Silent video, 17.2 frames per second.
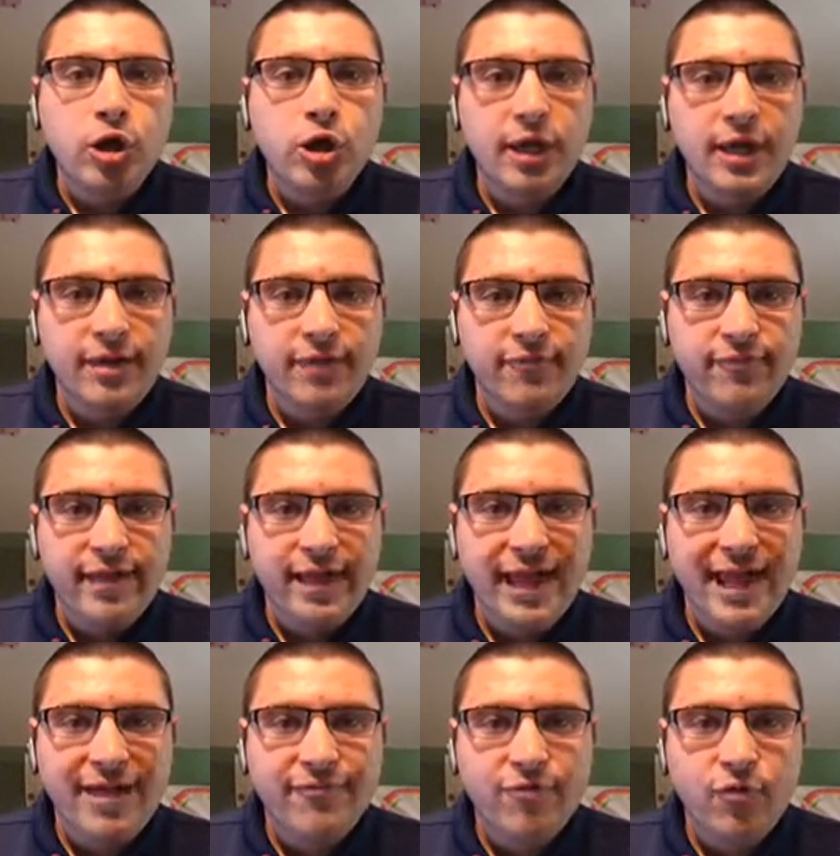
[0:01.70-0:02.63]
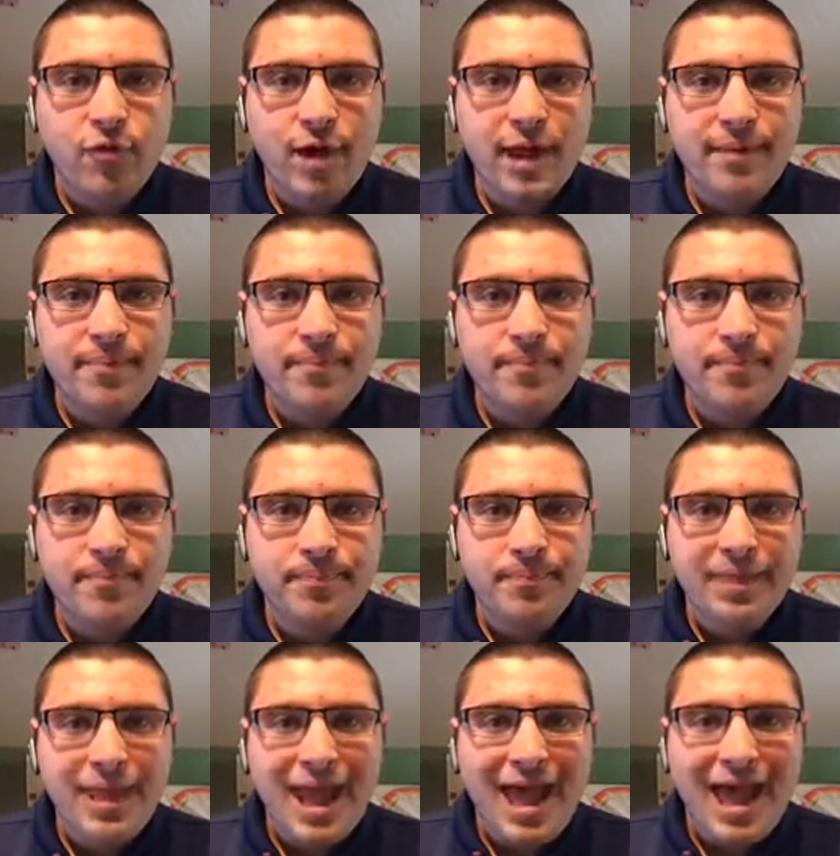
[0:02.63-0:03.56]
Good evening, everyone.
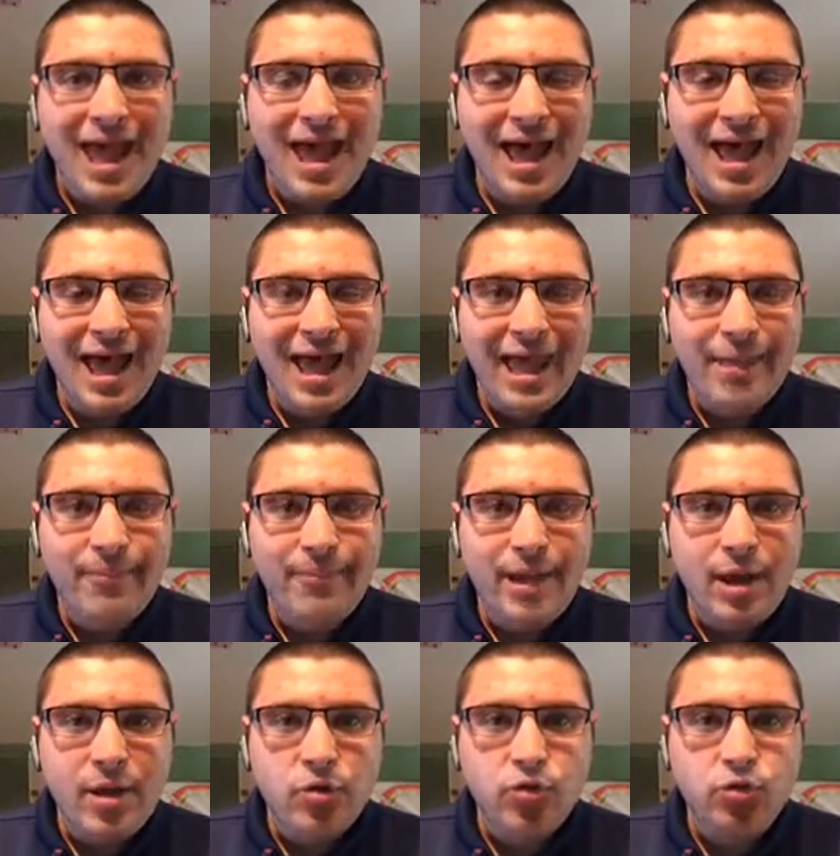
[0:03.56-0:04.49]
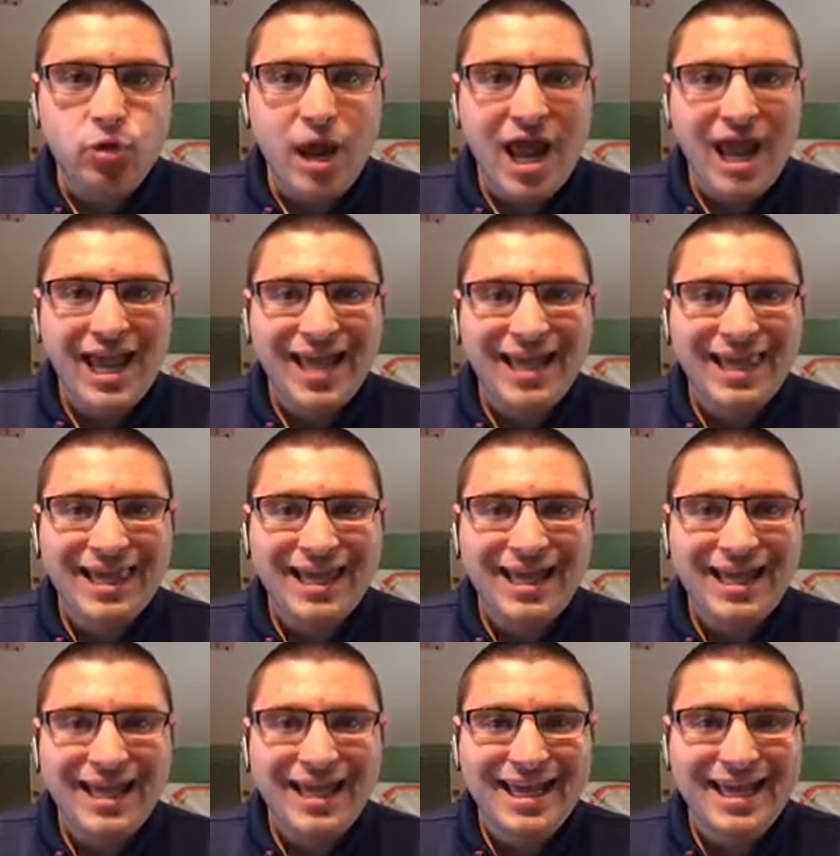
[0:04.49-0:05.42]
I'm
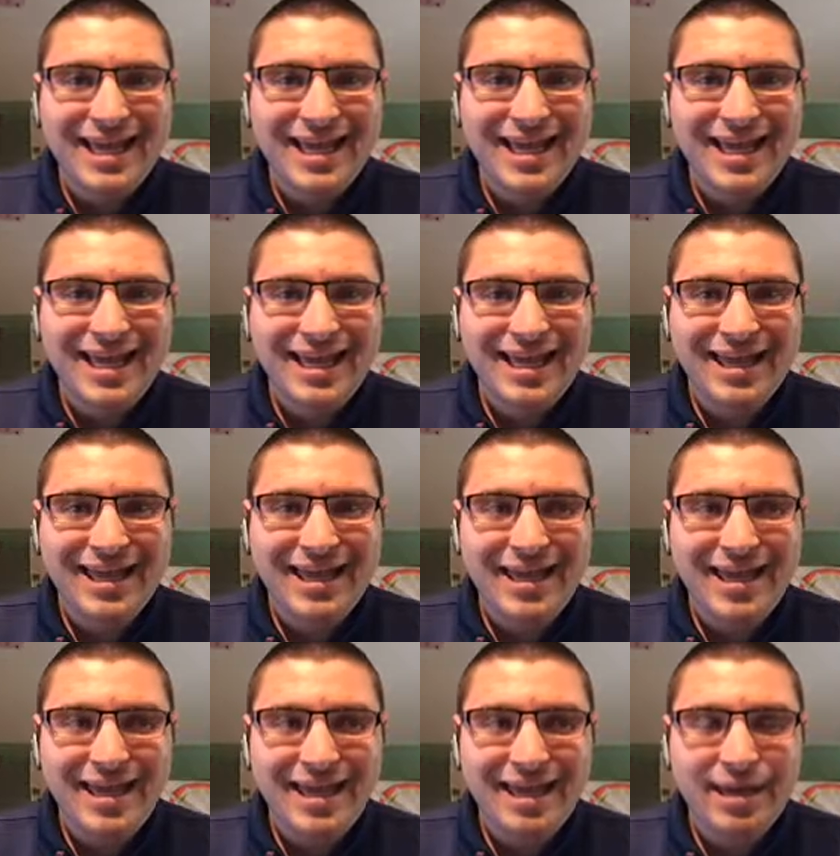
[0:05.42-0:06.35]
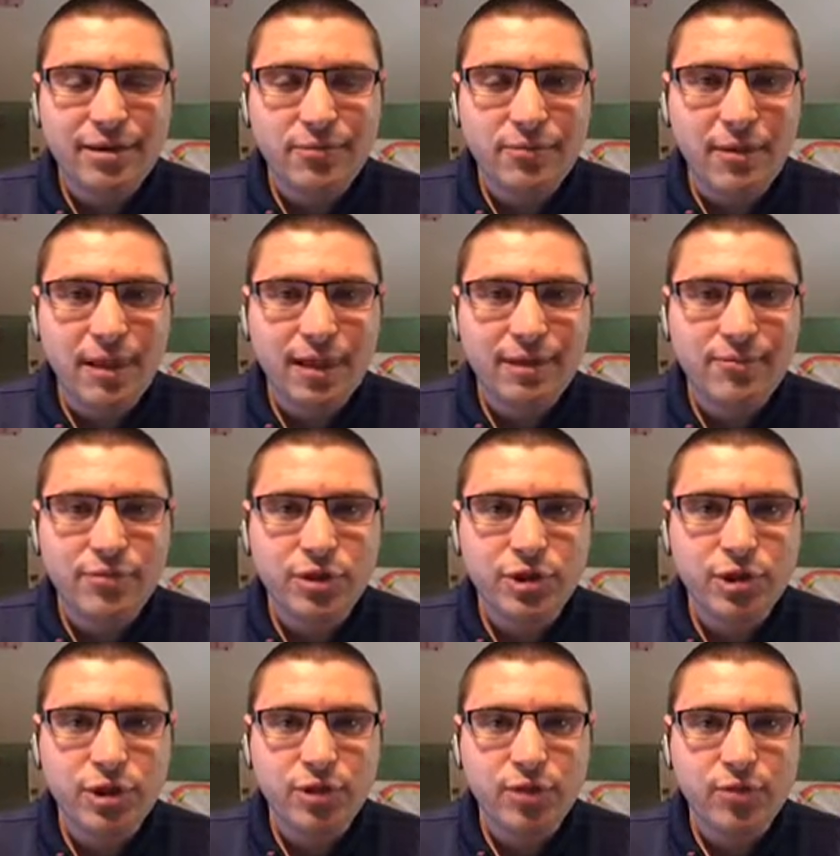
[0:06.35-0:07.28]
Riley King, and welcome
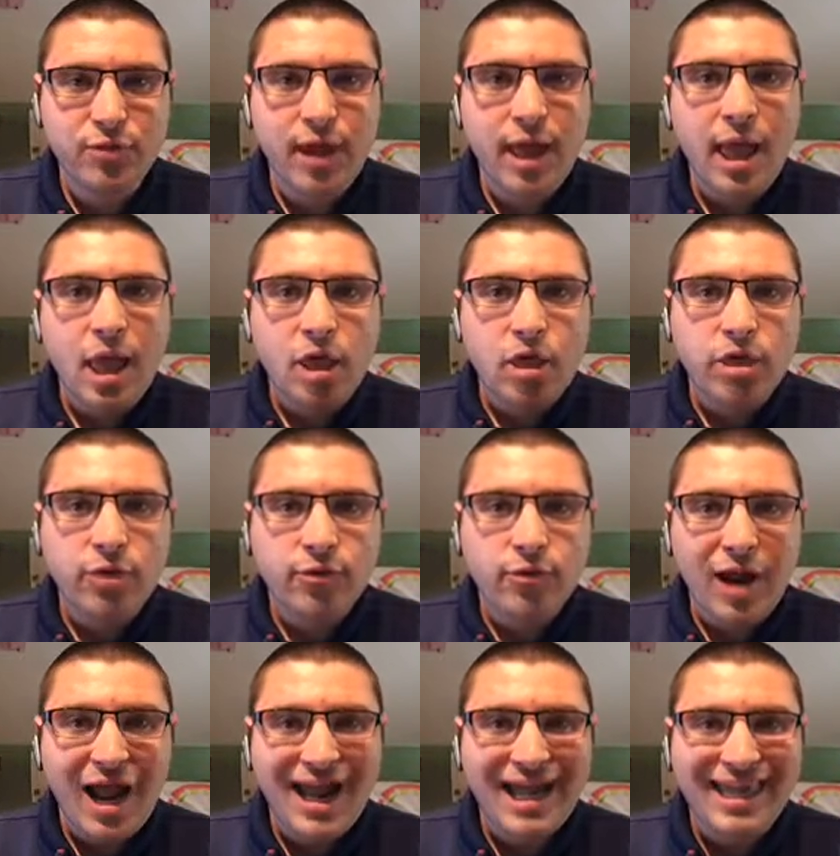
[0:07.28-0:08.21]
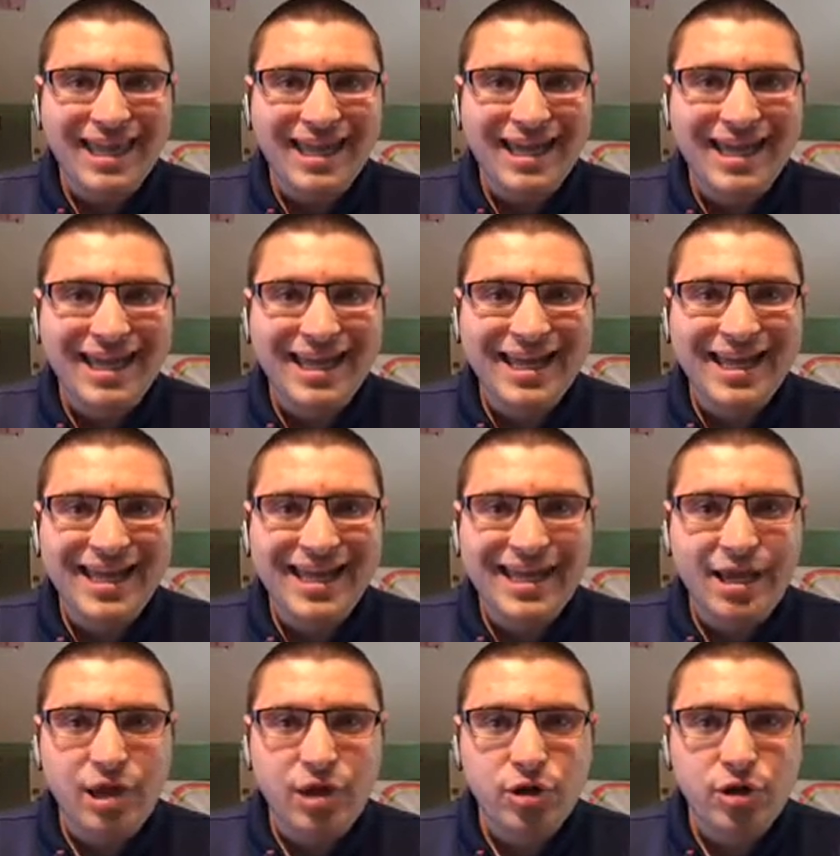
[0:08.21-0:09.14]
to the Riley
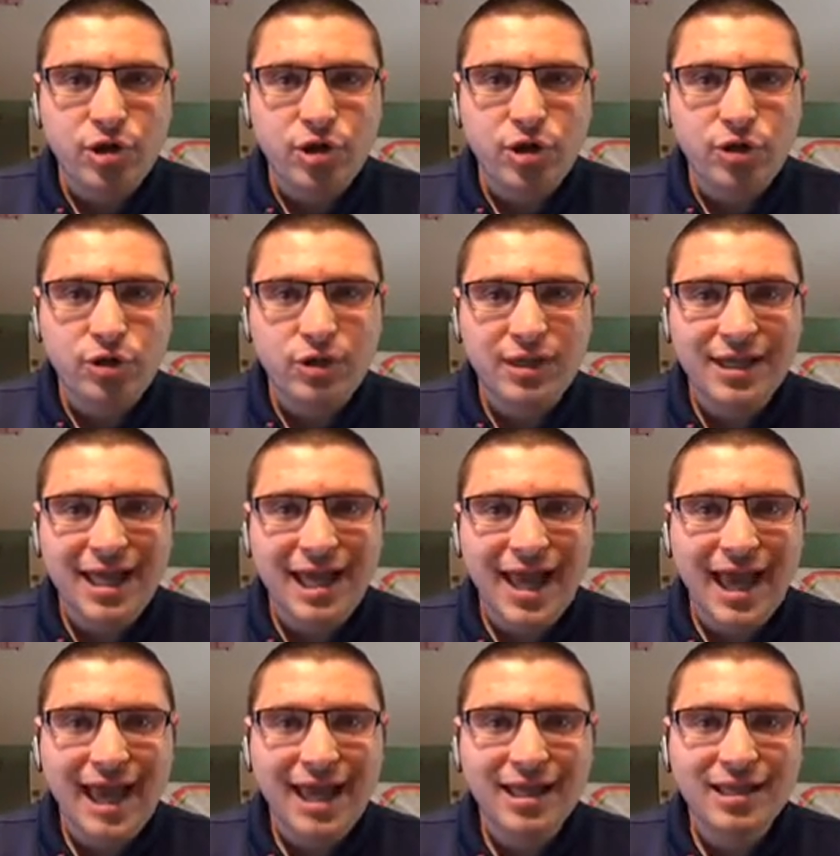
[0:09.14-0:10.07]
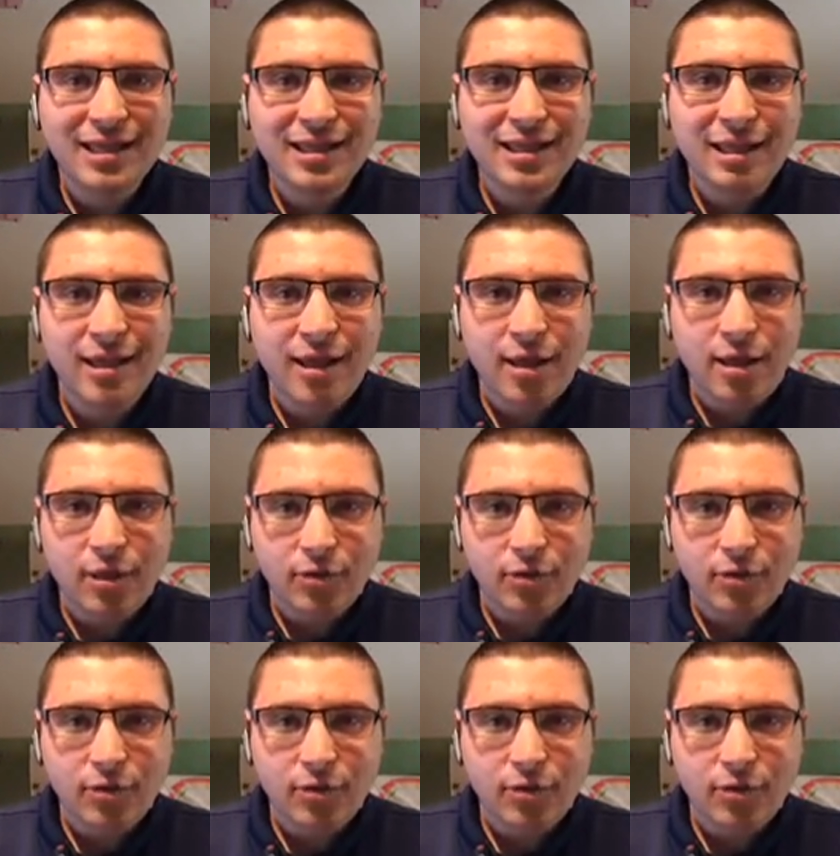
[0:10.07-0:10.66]
King Newscast